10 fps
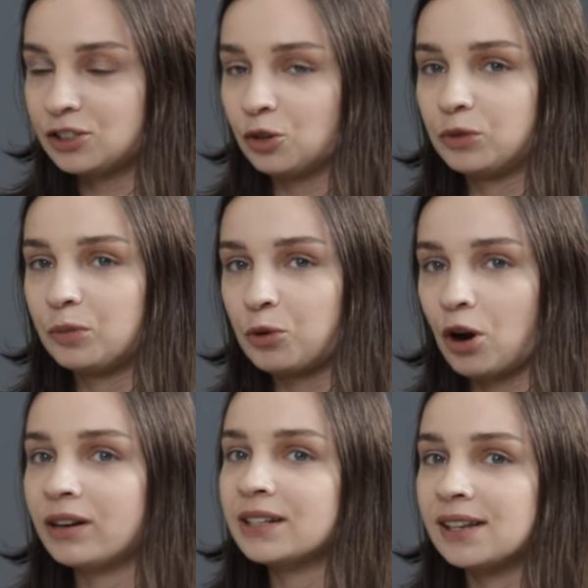So the
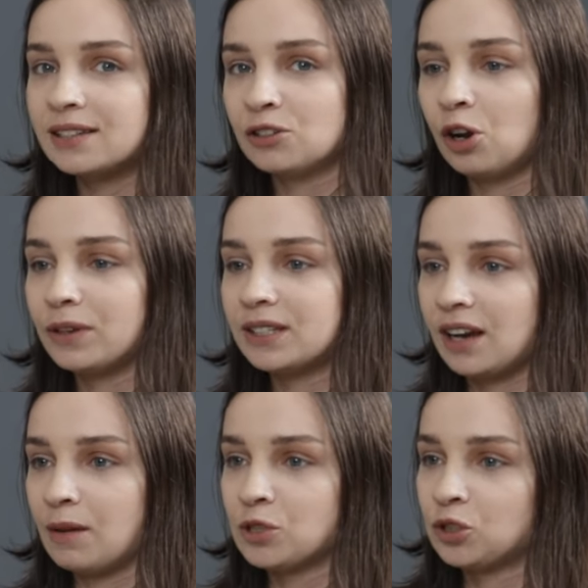progress doesn't always
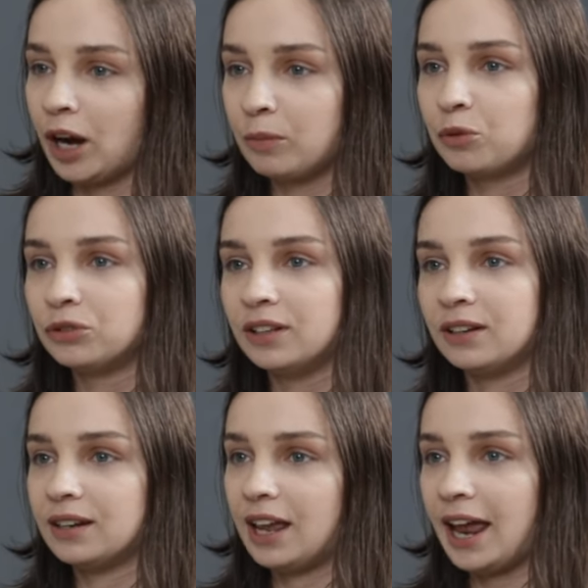come. So I put
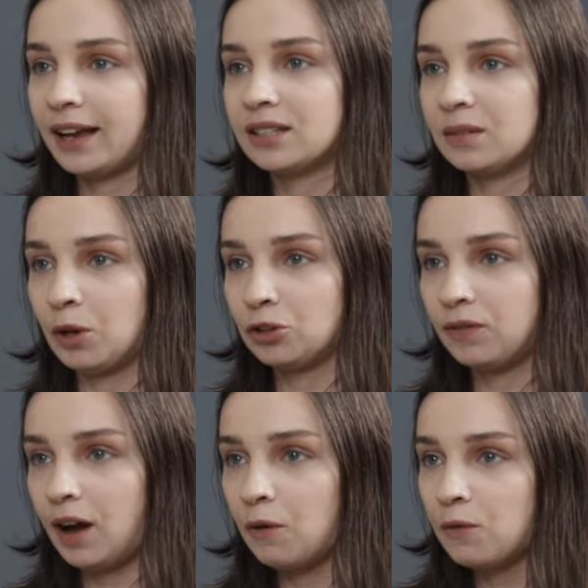in X amount
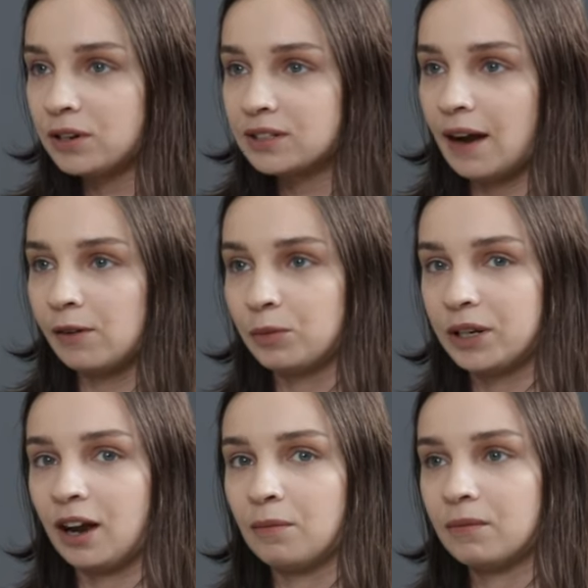of hours, I will
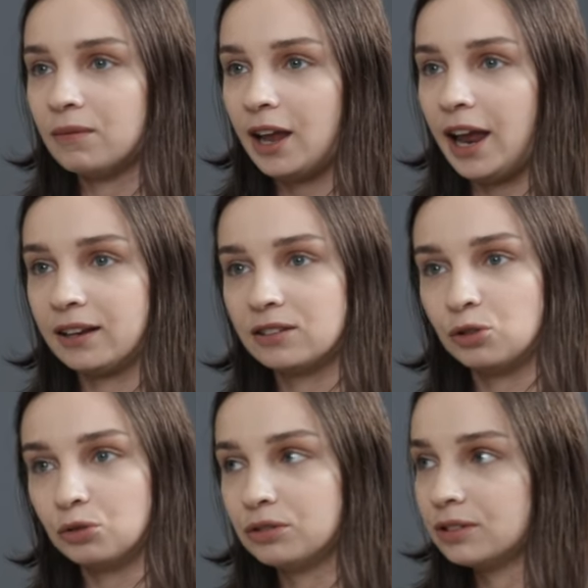become X
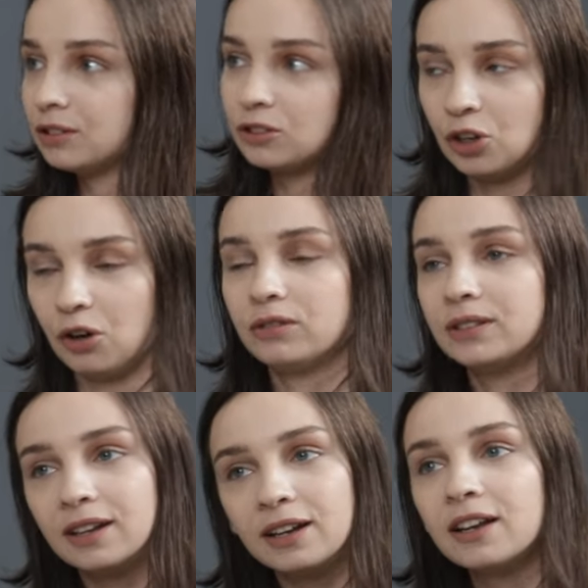good. No,
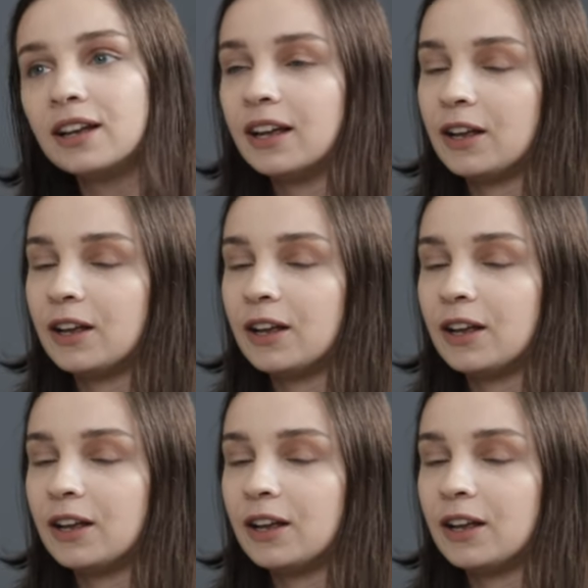the